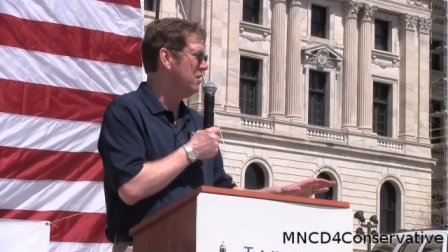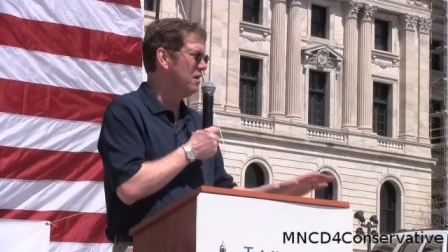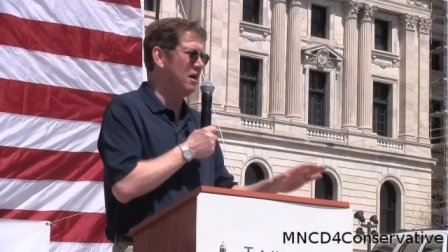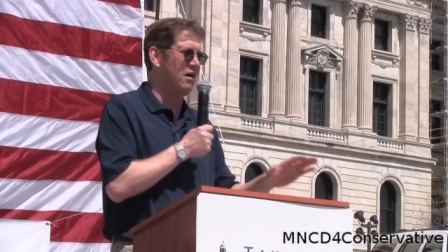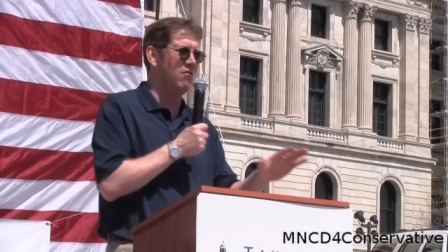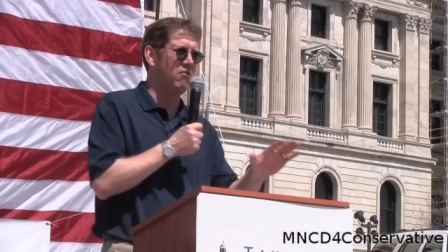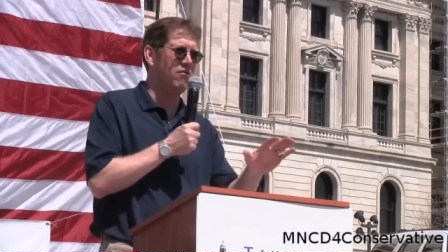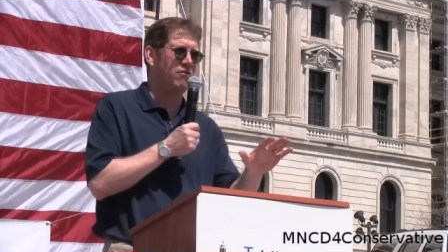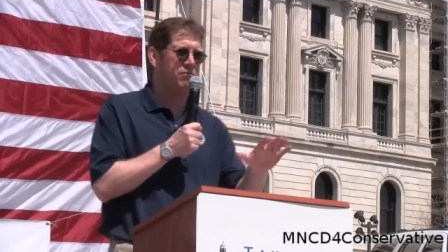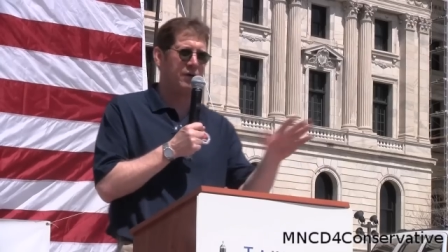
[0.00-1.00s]

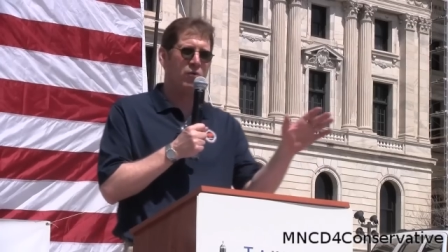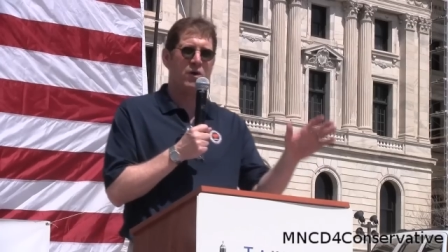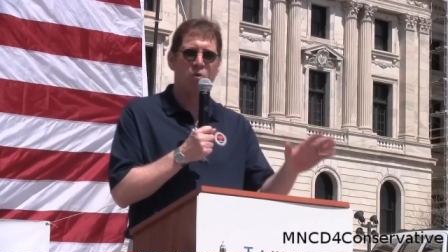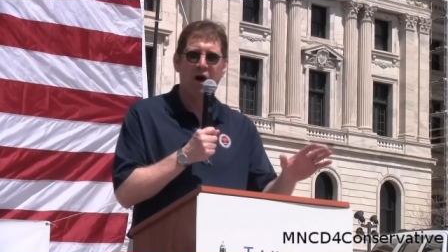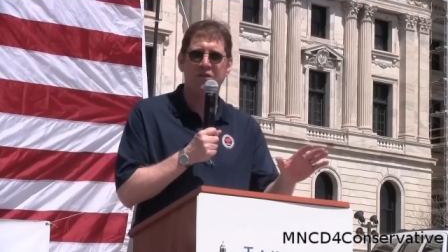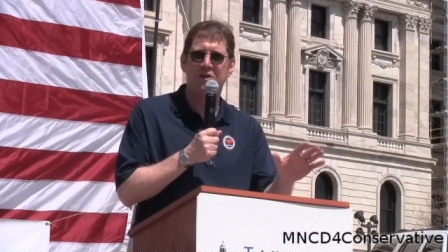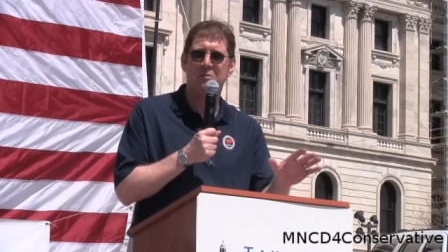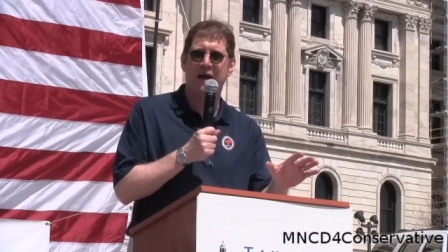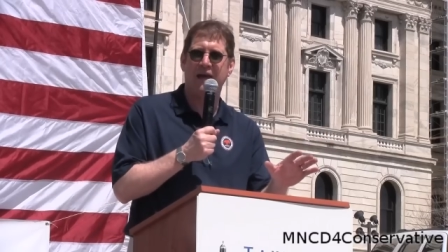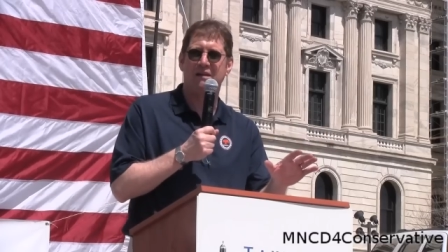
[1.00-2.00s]
Uh, but we won the
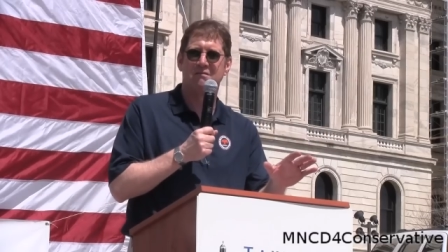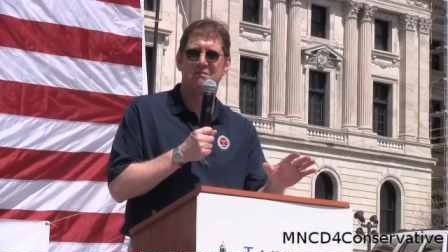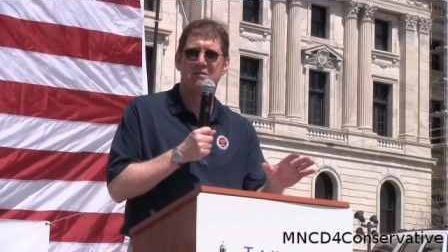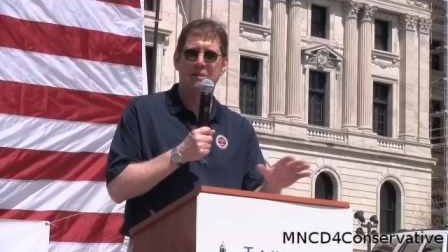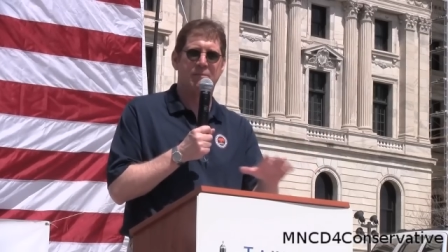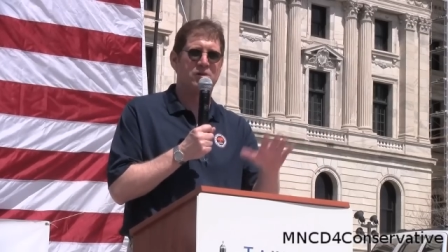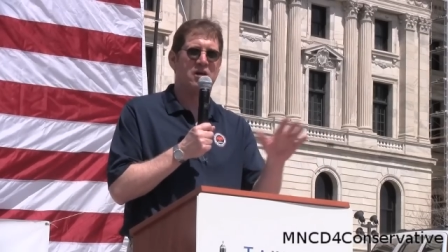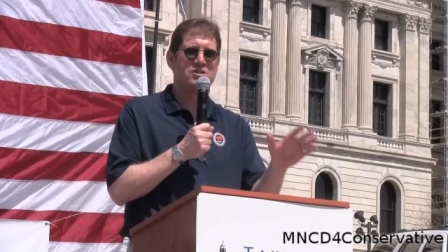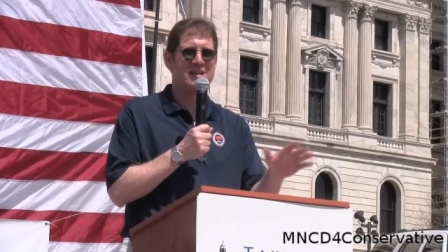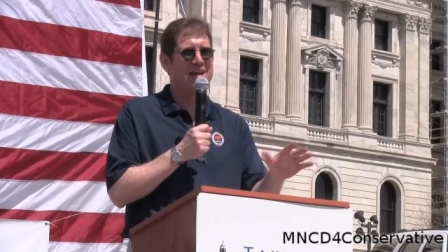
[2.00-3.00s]
debate. People
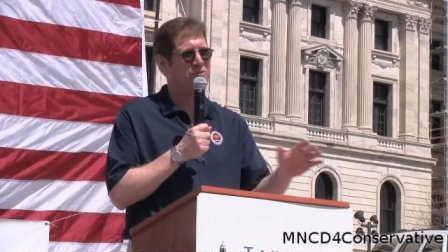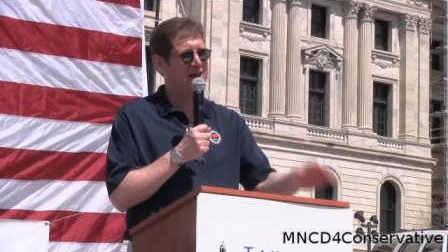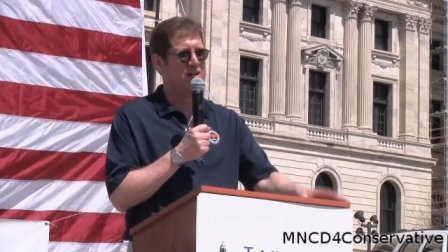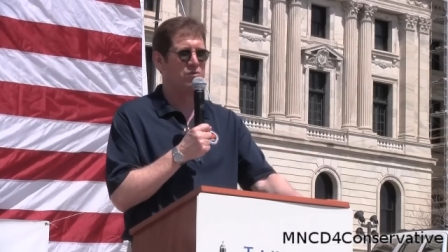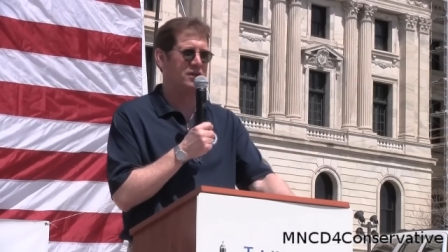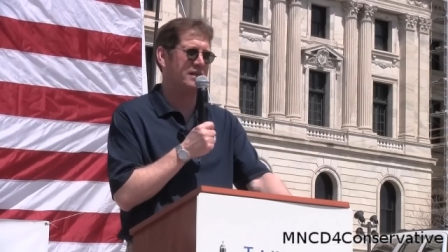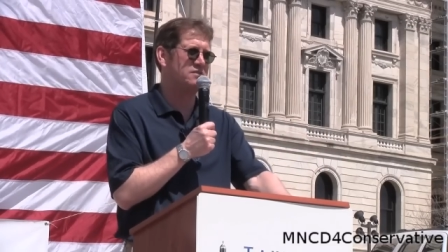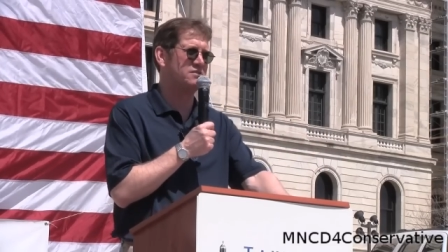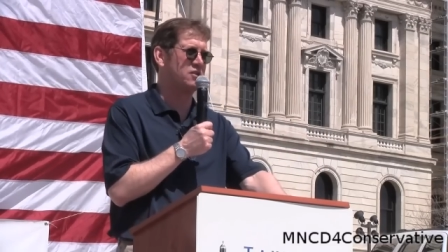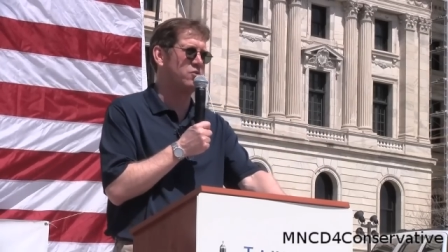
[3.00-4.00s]
aren't saying, well, it really
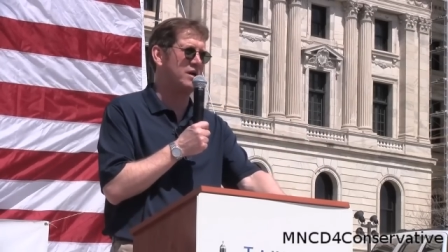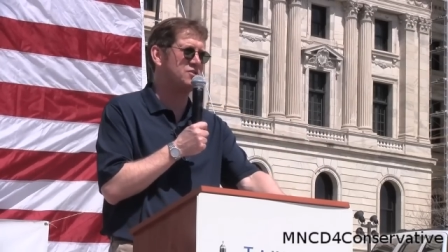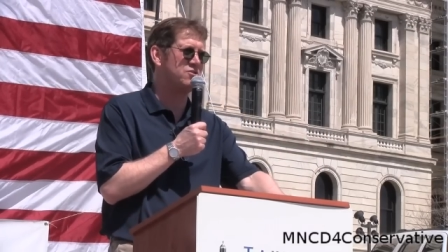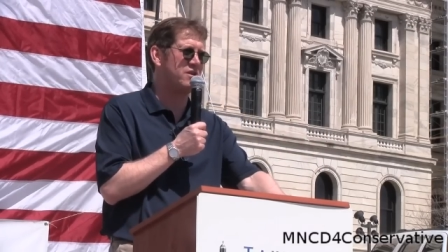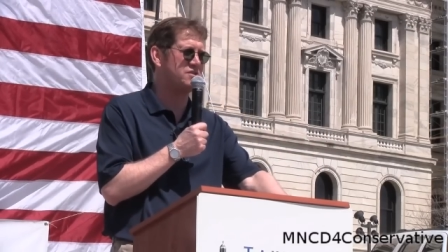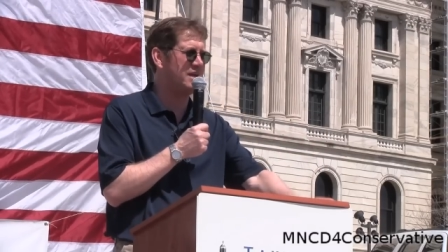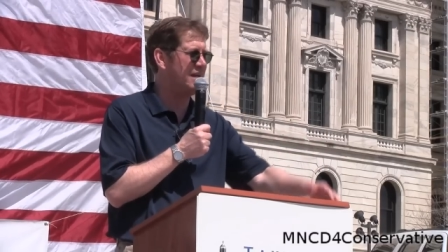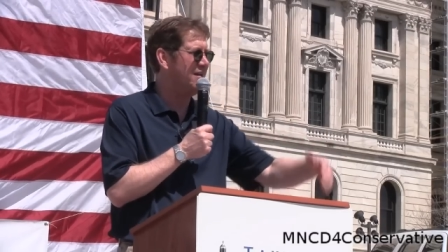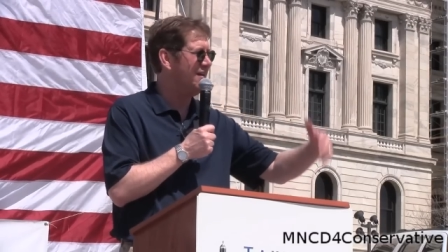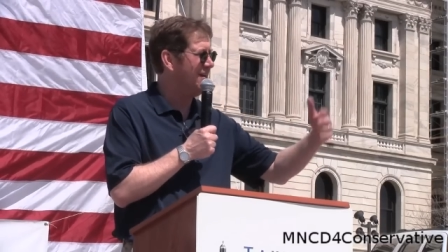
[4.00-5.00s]
is the sequester. They're
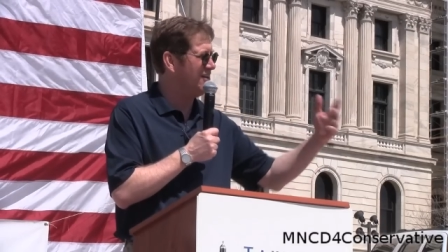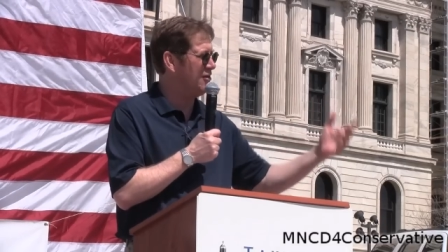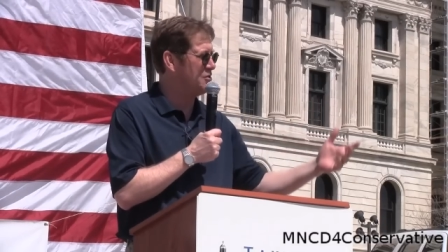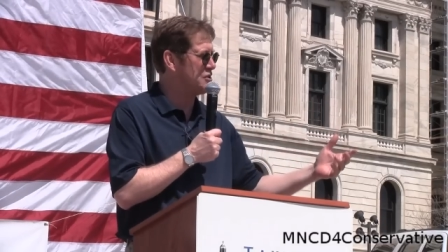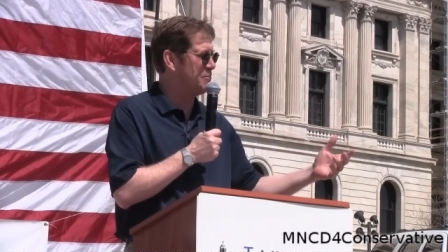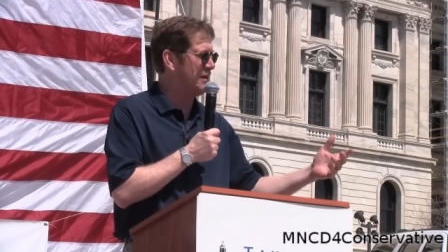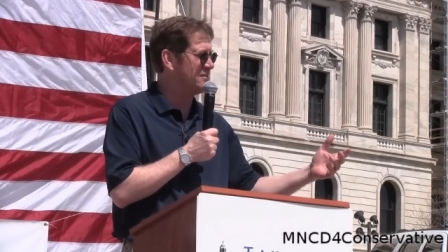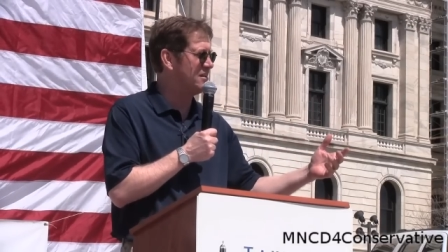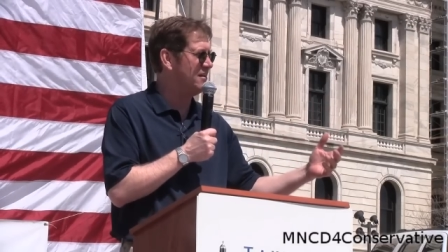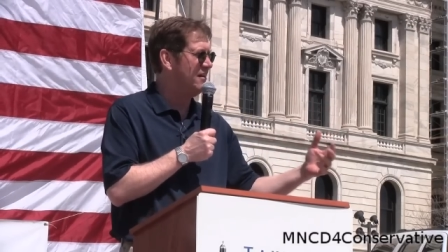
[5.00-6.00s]
saying, you know, Mr.
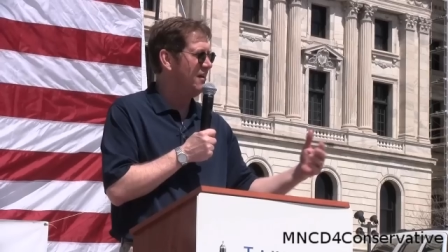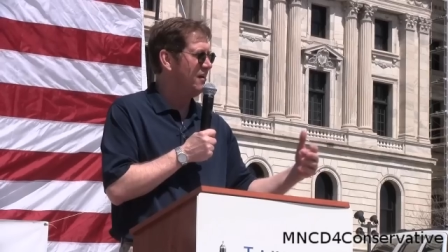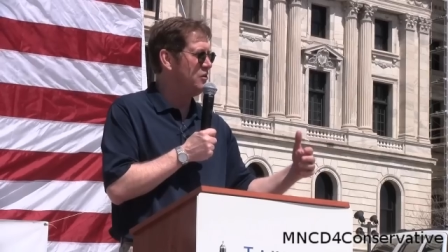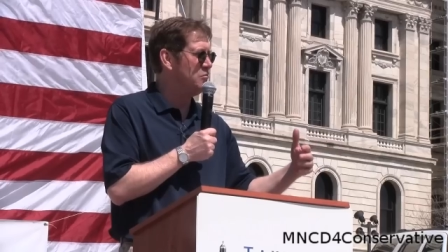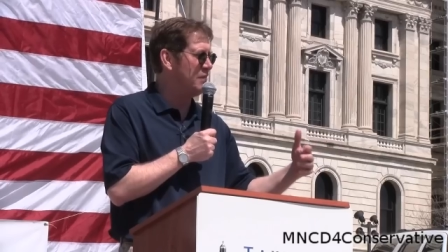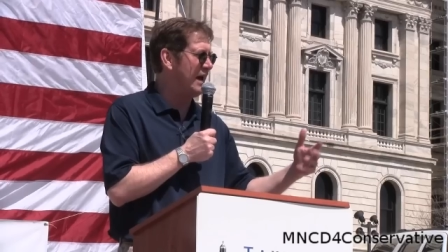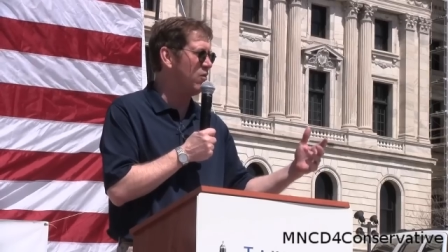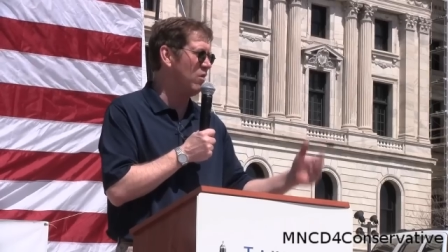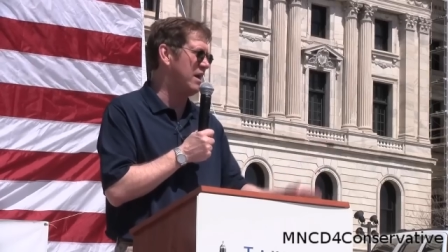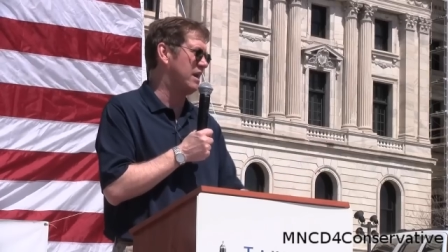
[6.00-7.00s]
President, you
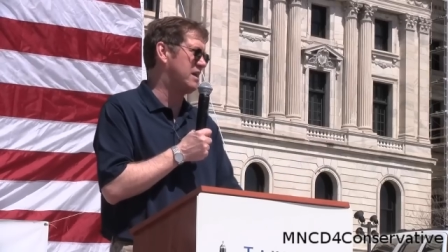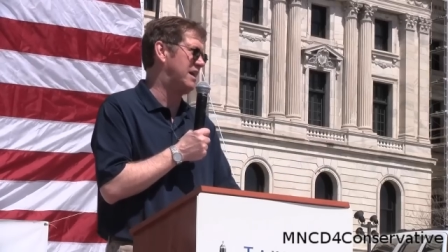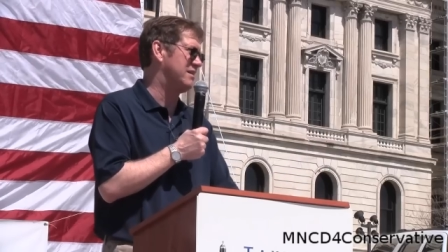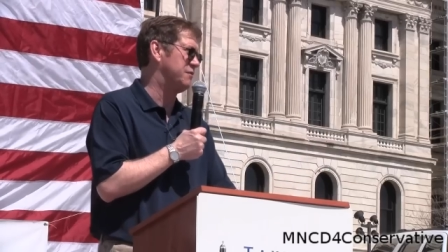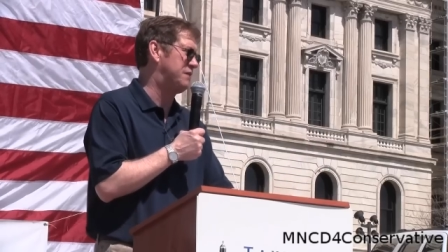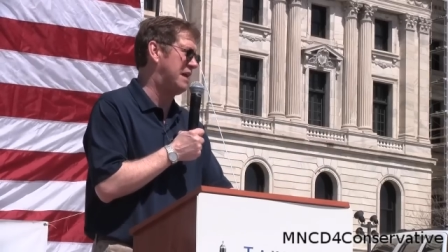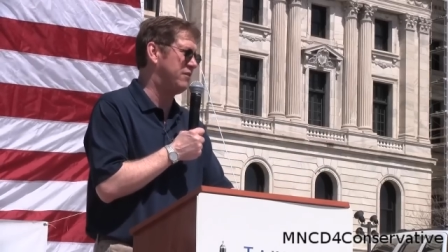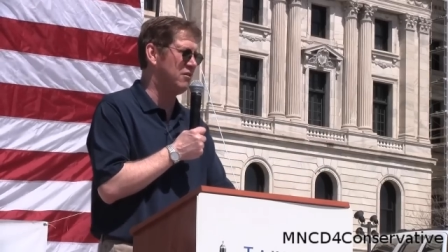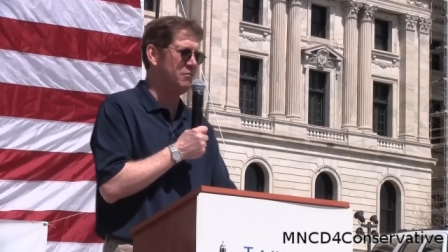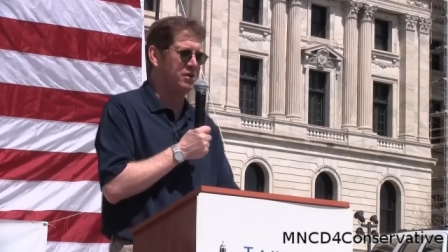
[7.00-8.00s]
might want to cut the
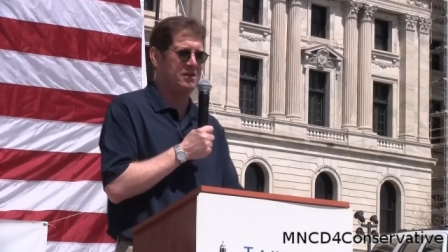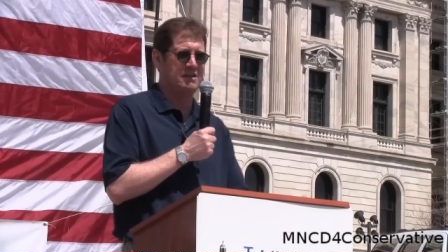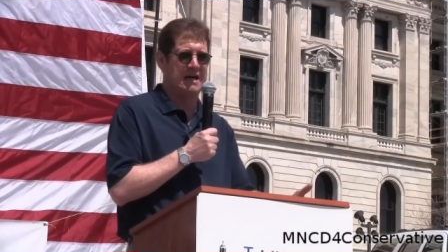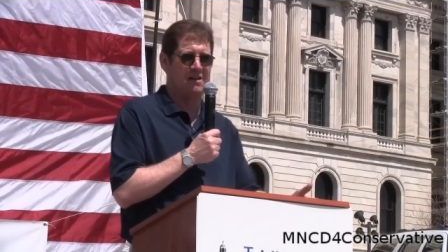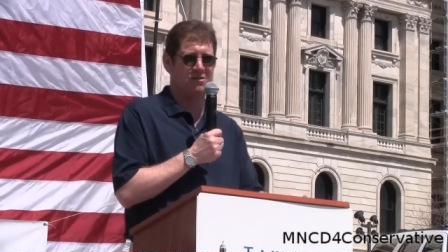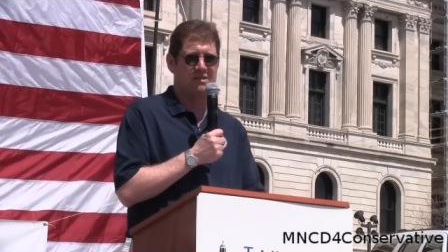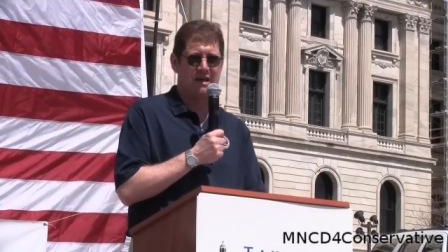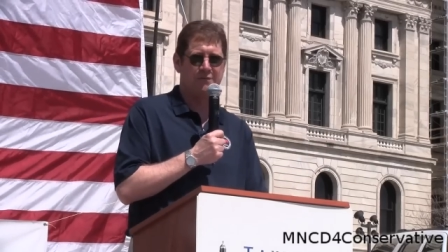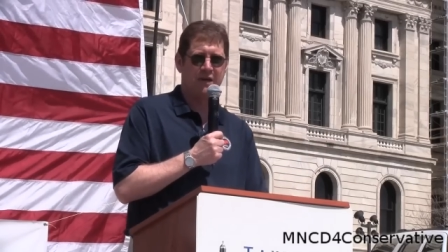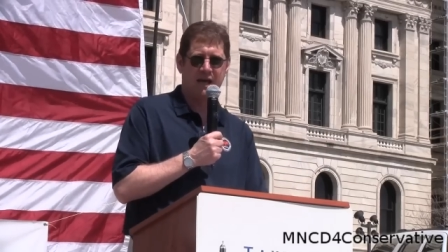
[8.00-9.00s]
$500 million the